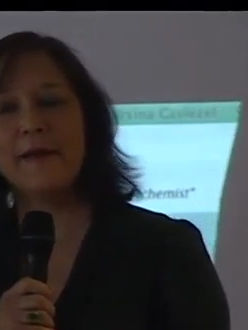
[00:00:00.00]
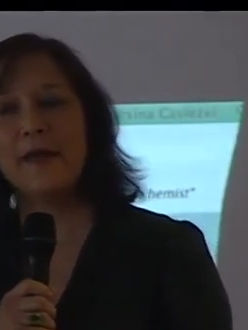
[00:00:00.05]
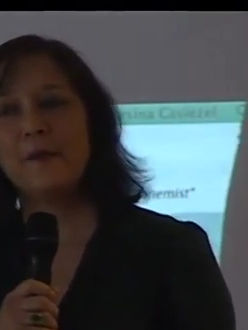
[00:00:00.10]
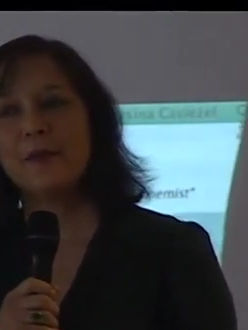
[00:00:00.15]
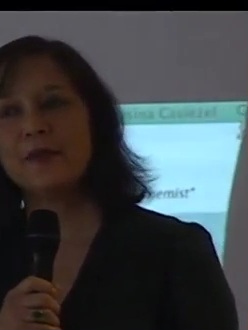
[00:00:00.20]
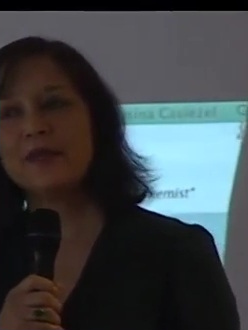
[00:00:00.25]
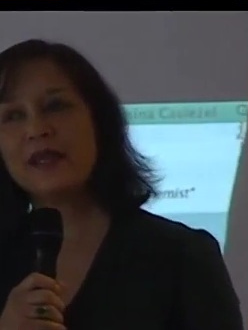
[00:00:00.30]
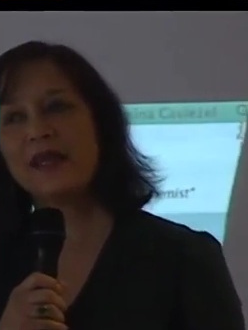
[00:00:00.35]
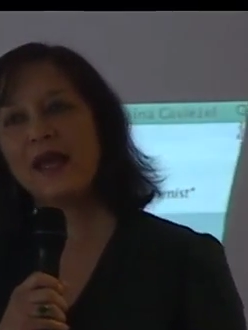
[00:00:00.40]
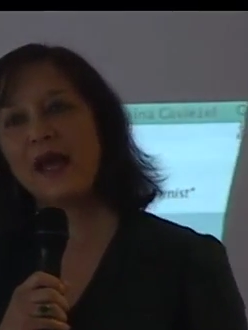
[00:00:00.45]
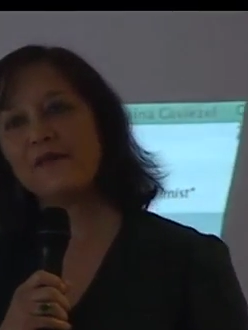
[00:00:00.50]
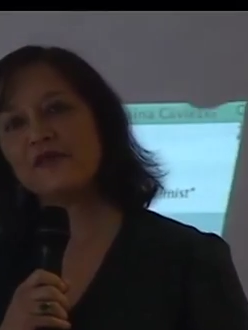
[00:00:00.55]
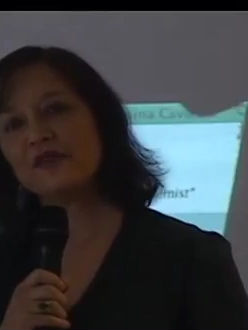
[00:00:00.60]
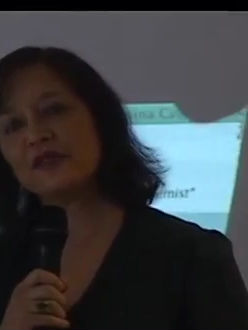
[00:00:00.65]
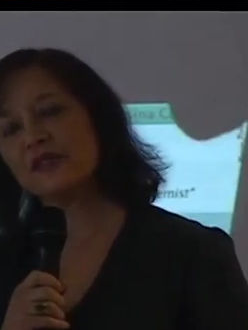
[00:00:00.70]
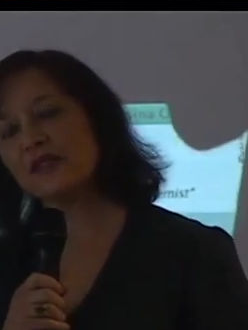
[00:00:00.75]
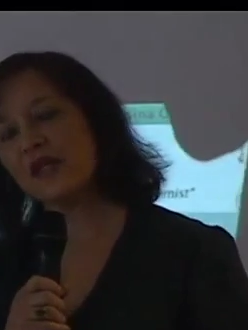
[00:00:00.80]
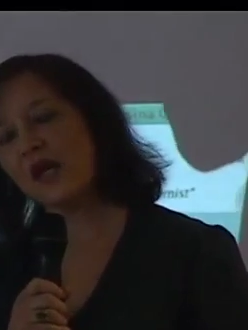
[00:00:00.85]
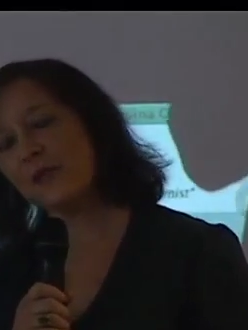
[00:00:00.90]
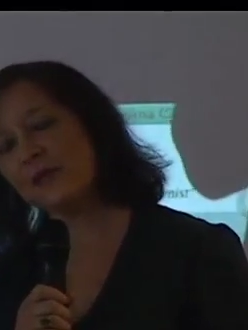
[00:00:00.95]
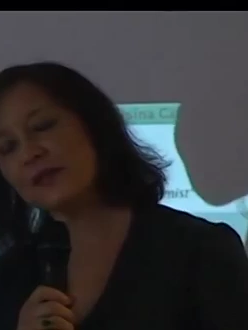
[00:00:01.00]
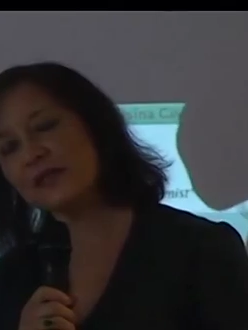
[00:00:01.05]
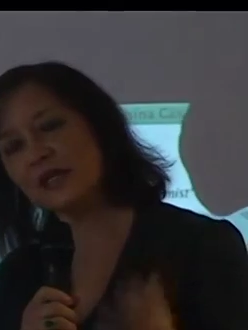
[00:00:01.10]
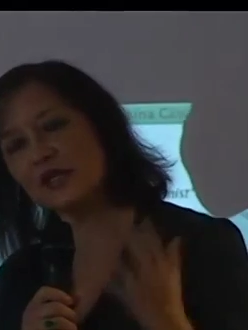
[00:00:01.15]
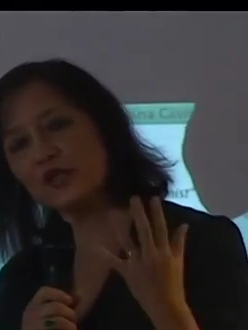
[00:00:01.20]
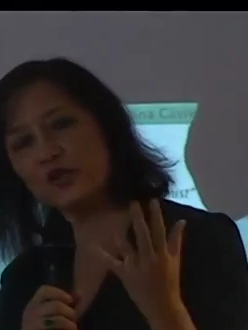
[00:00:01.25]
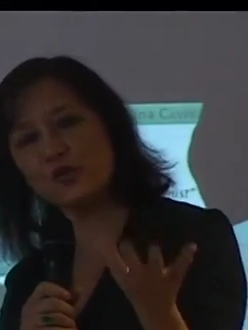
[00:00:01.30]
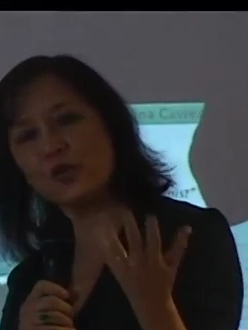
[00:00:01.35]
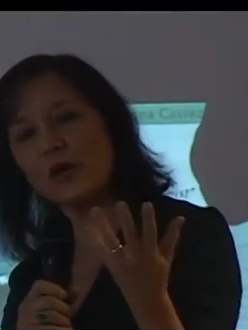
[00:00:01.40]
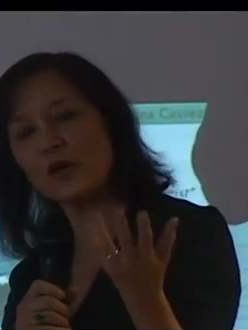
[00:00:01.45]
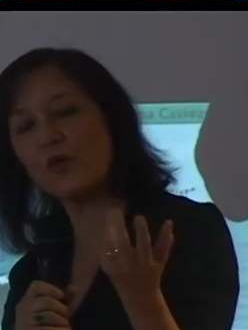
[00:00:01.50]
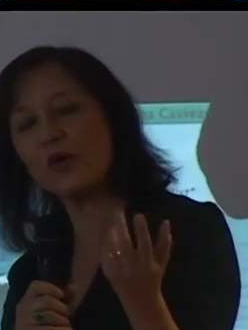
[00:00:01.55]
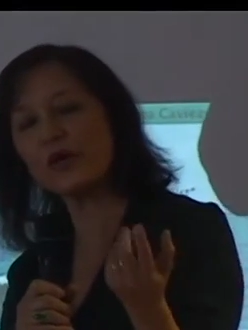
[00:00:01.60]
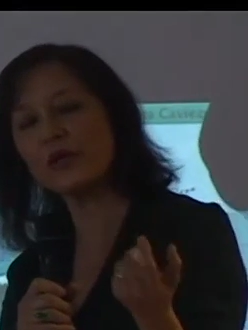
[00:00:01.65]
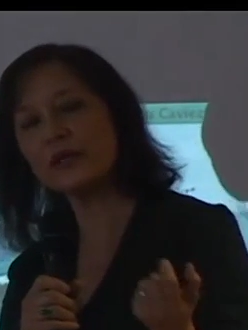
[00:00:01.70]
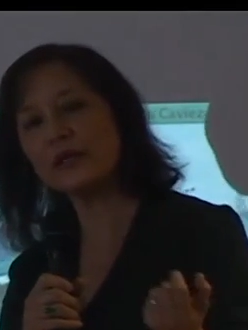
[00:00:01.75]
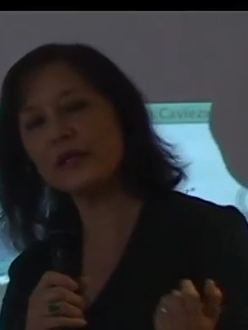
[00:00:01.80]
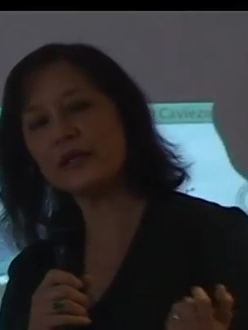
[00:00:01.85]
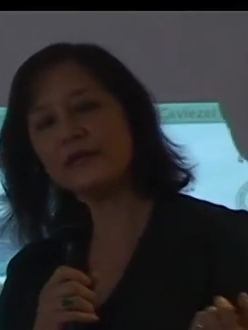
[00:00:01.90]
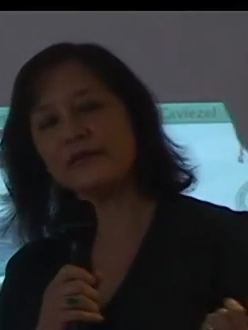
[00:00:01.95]
But they have to stop and say, do I want
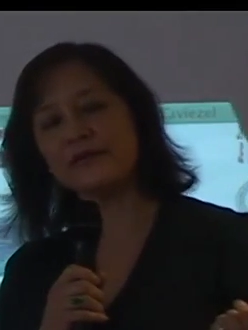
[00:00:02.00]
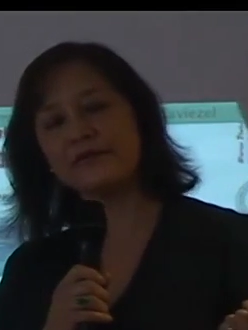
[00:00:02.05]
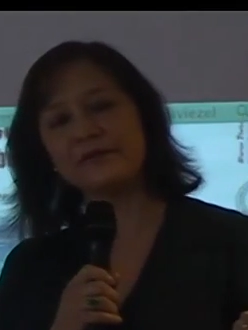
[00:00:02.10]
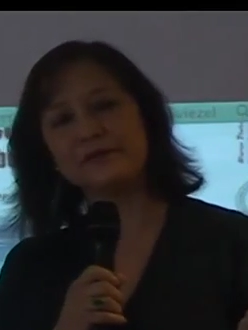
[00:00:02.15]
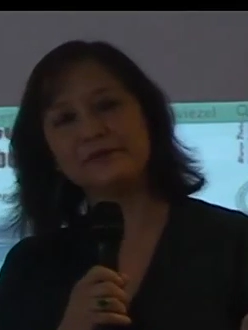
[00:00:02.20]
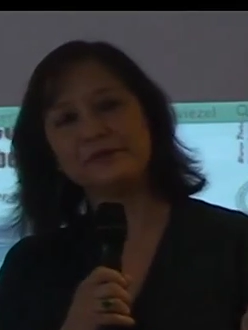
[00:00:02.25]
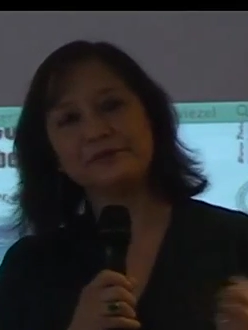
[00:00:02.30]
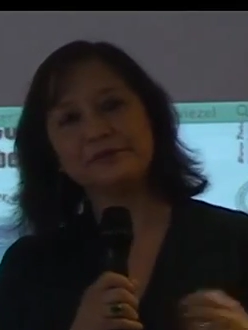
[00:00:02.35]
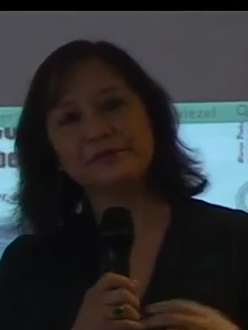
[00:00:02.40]
to live?